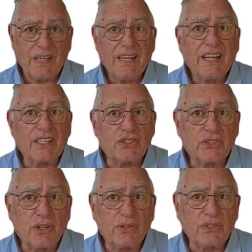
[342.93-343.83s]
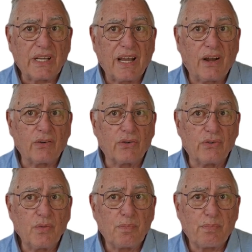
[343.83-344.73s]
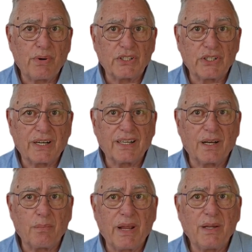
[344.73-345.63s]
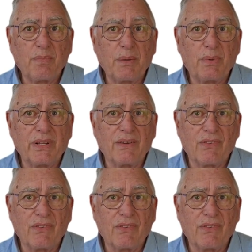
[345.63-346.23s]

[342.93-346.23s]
It shows how group pressure can make people give